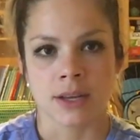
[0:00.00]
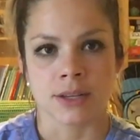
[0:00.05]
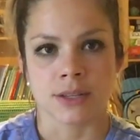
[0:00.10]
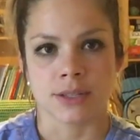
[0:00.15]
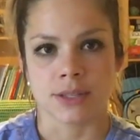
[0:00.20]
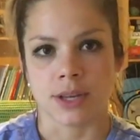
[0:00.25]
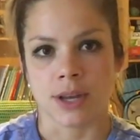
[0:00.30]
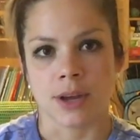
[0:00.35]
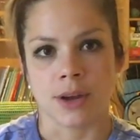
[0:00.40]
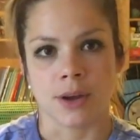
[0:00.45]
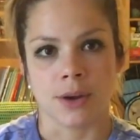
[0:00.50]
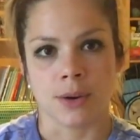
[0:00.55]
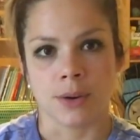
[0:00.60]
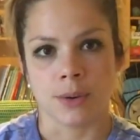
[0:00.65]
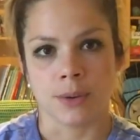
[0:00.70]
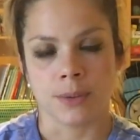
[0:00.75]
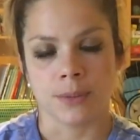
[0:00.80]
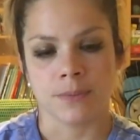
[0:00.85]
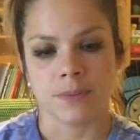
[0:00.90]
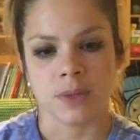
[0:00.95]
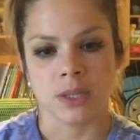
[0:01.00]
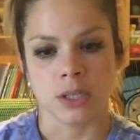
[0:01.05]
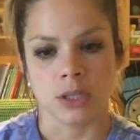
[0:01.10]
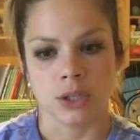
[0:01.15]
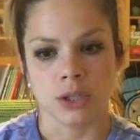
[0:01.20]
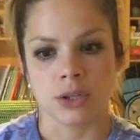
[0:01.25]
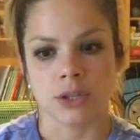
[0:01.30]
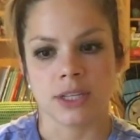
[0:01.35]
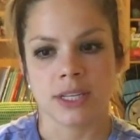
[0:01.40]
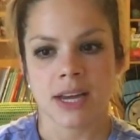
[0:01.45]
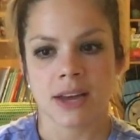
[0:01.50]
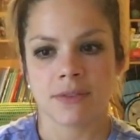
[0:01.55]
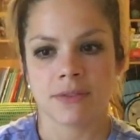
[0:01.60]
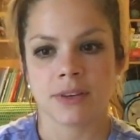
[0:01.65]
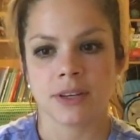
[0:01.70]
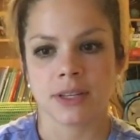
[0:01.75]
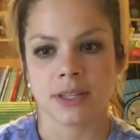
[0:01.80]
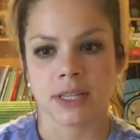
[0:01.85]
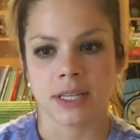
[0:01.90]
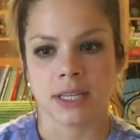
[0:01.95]
So you're
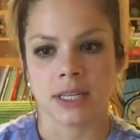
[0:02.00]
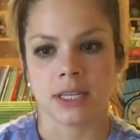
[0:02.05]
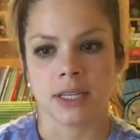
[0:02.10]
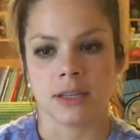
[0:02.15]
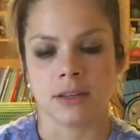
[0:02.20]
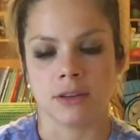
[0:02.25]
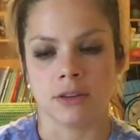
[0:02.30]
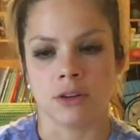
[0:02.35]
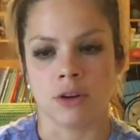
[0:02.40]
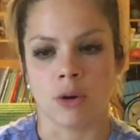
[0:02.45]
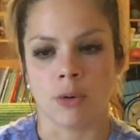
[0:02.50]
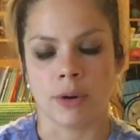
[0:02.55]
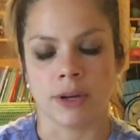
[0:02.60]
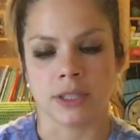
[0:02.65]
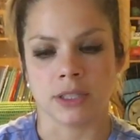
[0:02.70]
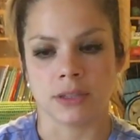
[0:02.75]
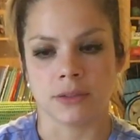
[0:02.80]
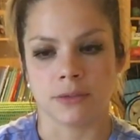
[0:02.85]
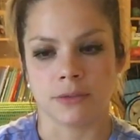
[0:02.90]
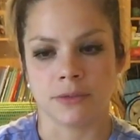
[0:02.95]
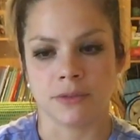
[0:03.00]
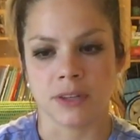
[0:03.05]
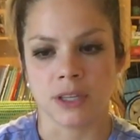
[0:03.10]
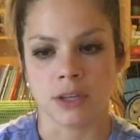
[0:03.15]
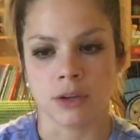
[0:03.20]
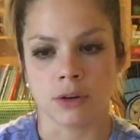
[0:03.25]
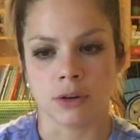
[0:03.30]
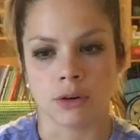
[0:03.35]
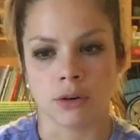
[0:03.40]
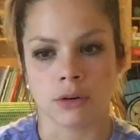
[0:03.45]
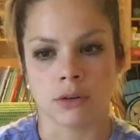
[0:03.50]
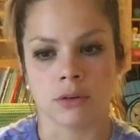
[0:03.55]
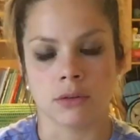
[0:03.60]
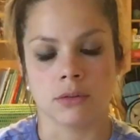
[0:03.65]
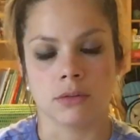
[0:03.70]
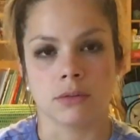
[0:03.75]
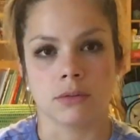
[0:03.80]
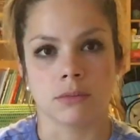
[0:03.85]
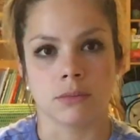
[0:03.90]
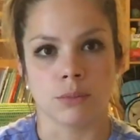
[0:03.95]
definitely going to
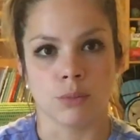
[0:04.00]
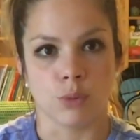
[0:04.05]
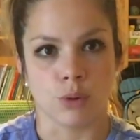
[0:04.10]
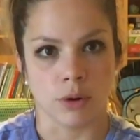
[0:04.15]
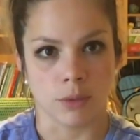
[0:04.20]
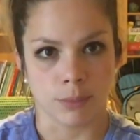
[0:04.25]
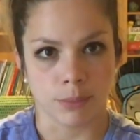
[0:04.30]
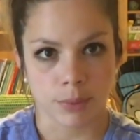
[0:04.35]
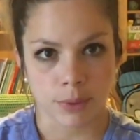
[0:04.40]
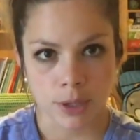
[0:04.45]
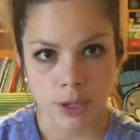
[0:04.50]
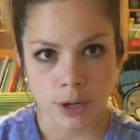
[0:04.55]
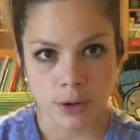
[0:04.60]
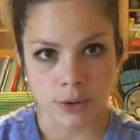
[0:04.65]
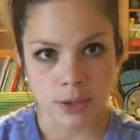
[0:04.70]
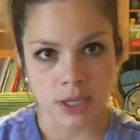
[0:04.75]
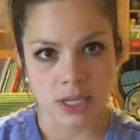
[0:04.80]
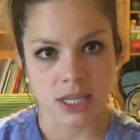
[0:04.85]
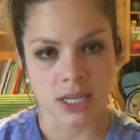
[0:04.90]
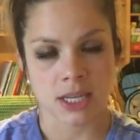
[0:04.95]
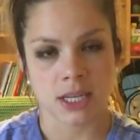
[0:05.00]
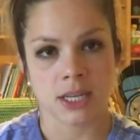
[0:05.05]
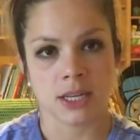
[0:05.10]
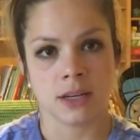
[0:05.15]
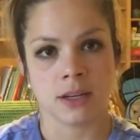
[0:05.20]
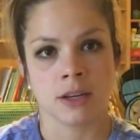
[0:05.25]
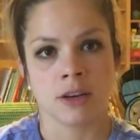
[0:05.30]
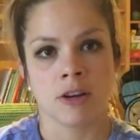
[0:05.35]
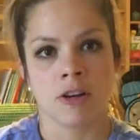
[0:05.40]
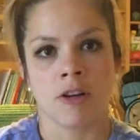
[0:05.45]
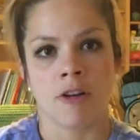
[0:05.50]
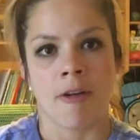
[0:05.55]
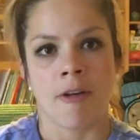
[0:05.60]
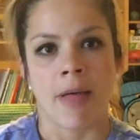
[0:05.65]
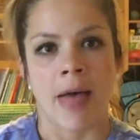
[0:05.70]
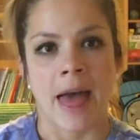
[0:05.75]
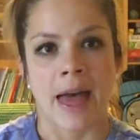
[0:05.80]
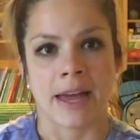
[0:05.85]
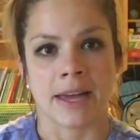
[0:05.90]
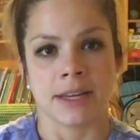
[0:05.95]
feel more bloated
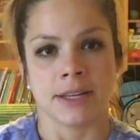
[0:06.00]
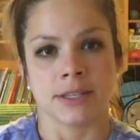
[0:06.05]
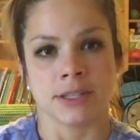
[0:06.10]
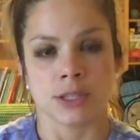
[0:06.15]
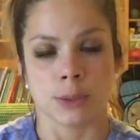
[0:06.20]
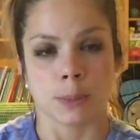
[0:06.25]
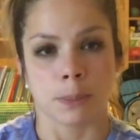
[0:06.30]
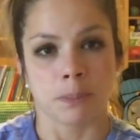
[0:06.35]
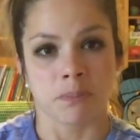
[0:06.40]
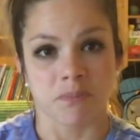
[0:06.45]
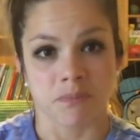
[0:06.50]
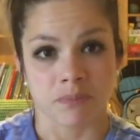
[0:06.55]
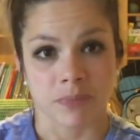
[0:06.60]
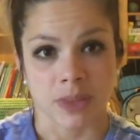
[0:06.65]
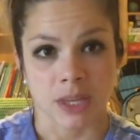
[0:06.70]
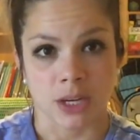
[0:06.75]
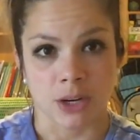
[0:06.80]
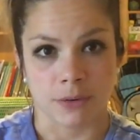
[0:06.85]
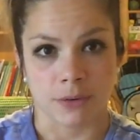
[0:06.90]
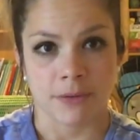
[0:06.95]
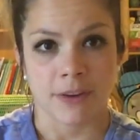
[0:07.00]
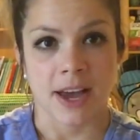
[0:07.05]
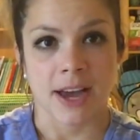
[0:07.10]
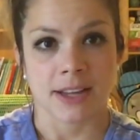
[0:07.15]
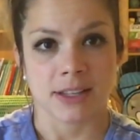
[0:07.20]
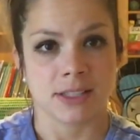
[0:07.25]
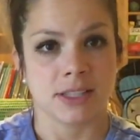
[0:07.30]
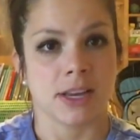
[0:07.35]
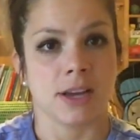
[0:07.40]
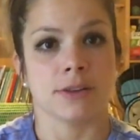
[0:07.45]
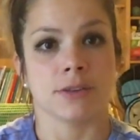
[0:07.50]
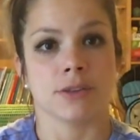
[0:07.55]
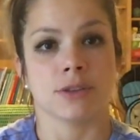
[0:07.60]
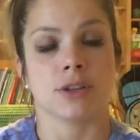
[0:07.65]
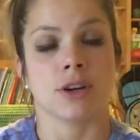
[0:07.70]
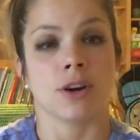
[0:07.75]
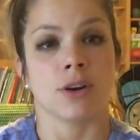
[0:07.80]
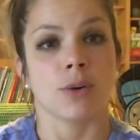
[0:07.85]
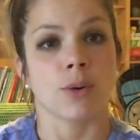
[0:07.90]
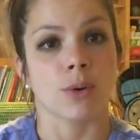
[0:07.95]
as your fat cells
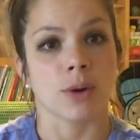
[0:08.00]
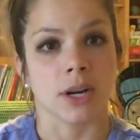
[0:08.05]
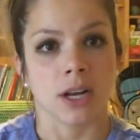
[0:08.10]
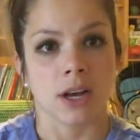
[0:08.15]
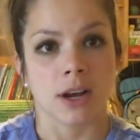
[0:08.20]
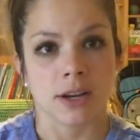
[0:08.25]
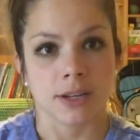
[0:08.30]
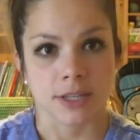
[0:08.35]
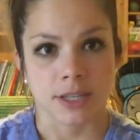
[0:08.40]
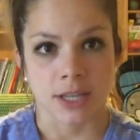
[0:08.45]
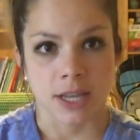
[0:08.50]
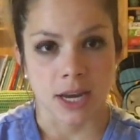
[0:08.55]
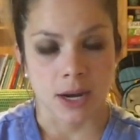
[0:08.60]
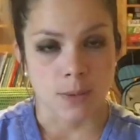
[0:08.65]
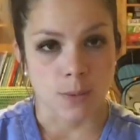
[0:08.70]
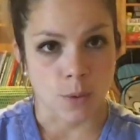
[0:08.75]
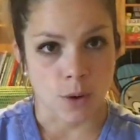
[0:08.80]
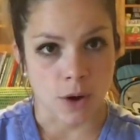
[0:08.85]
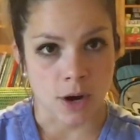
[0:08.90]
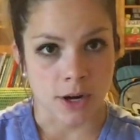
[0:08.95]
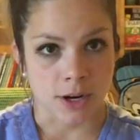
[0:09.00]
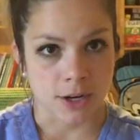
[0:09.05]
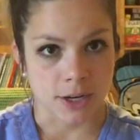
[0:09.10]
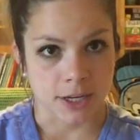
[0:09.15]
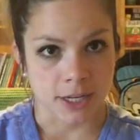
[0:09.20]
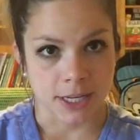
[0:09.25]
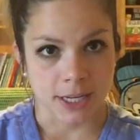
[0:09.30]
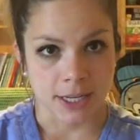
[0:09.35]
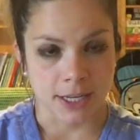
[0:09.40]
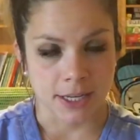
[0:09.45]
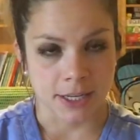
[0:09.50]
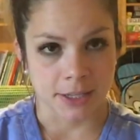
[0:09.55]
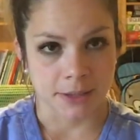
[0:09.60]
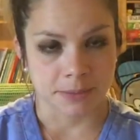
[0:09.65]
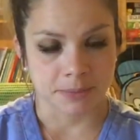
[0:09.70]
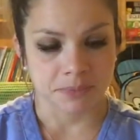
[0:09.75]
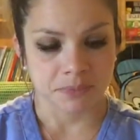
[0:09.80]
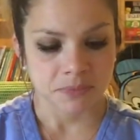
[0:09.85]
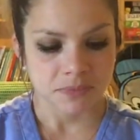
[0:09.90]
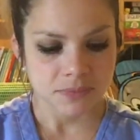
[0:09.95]
start holding on to that water
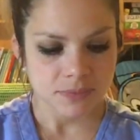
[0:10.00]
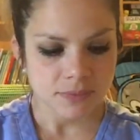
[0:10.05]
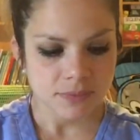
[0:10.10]
again,